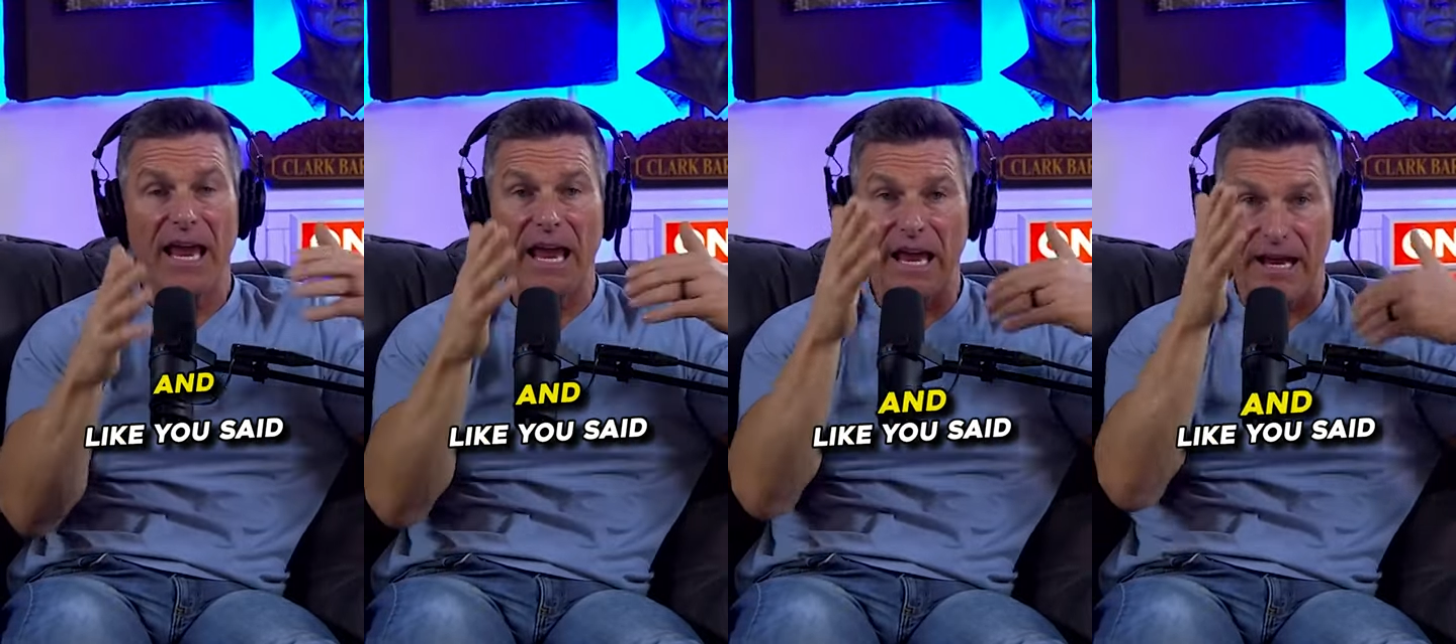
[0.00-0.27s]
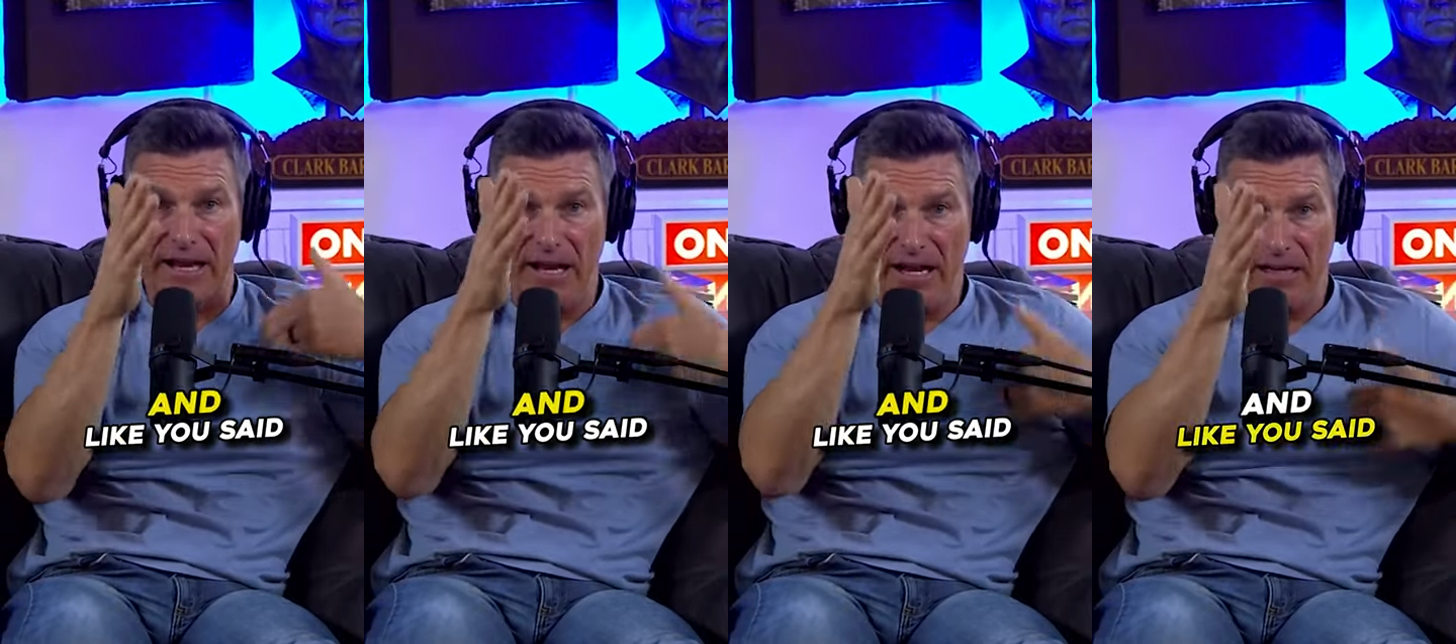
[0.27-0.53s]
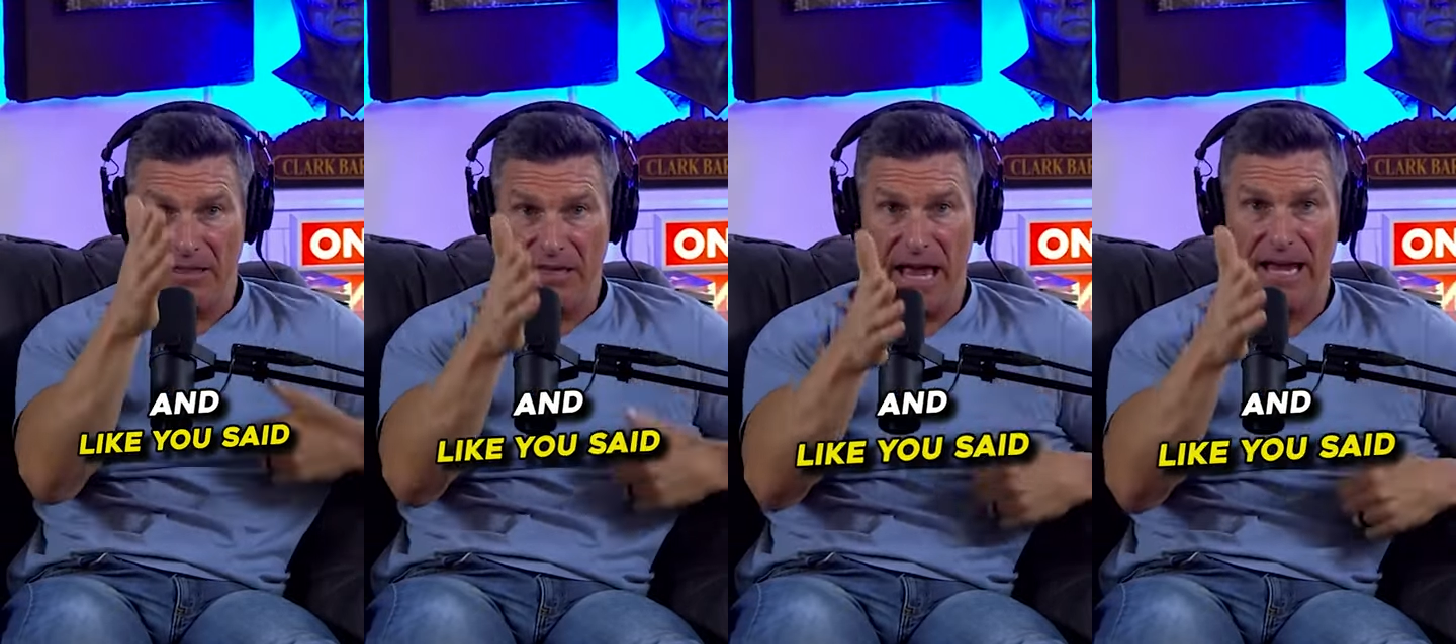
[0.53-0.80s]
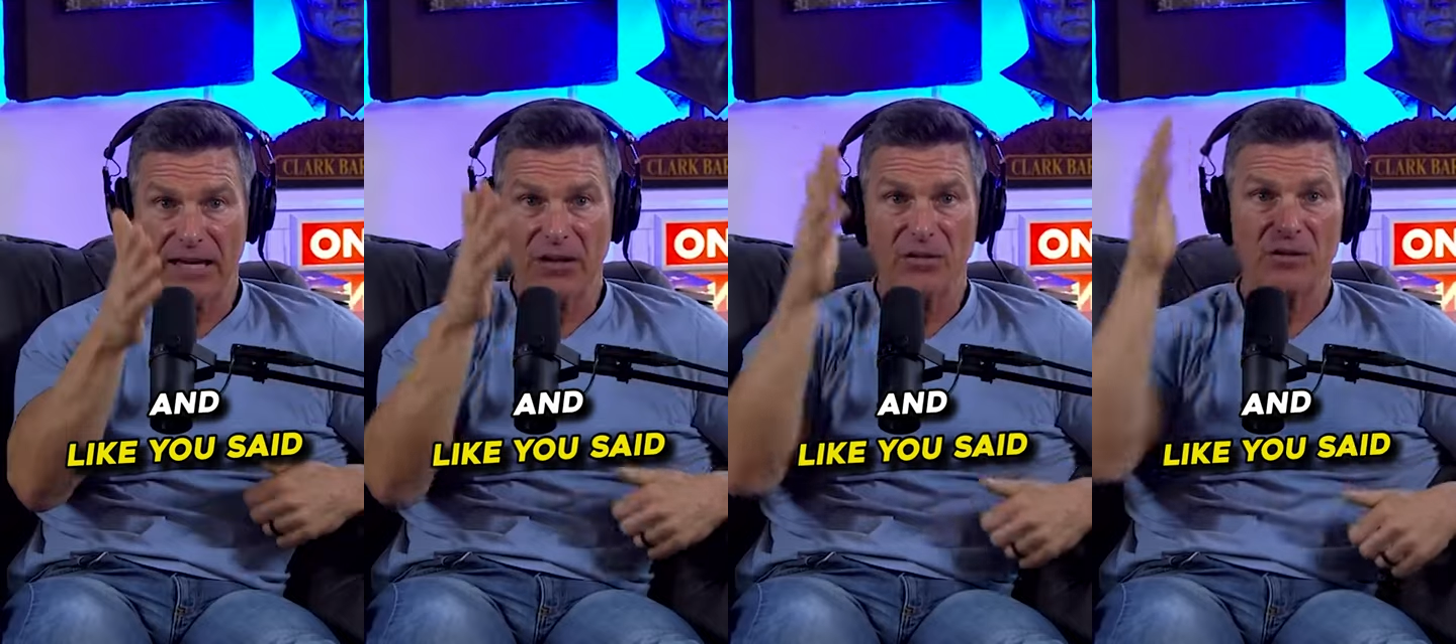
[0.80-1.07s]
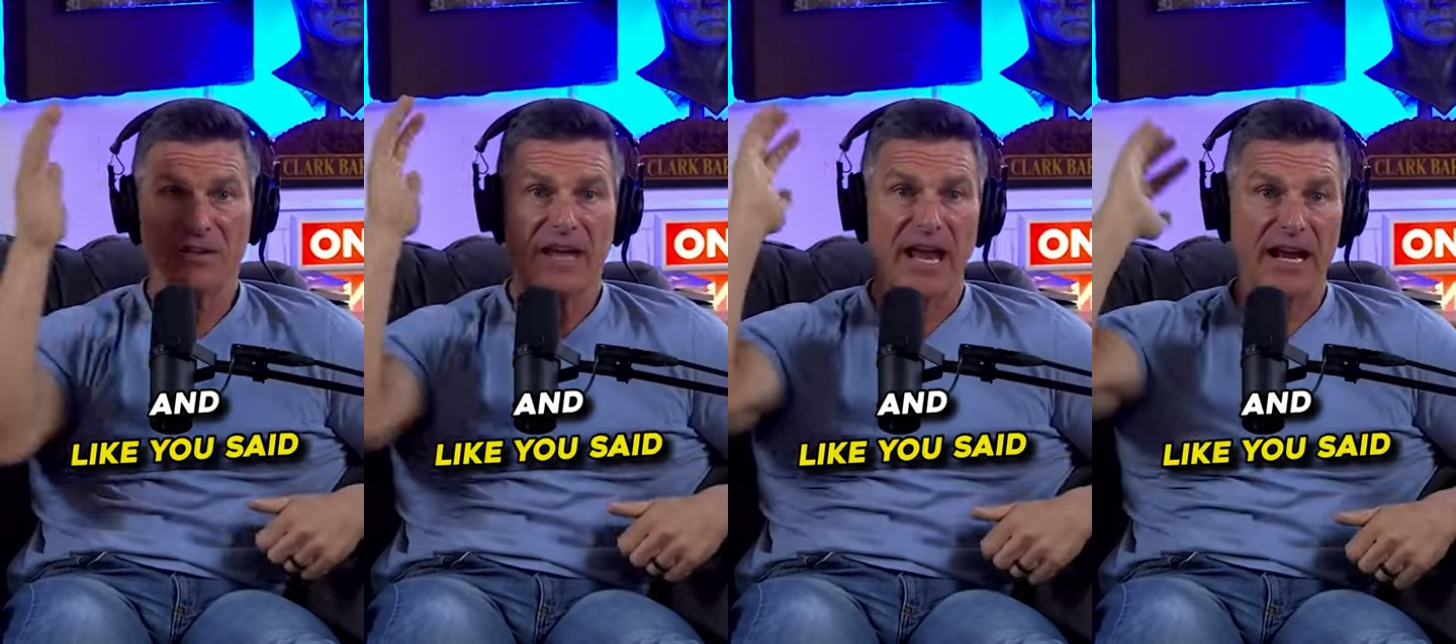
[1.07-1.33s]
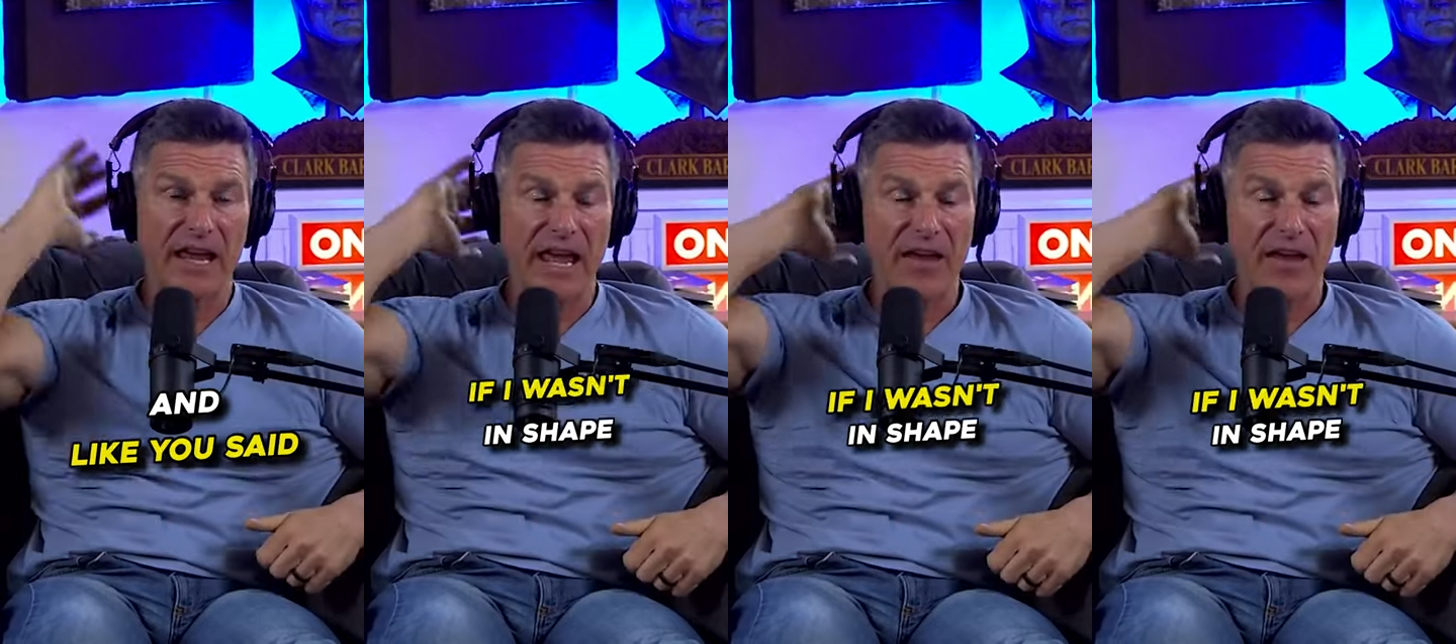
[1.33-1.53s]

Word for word: And like you said,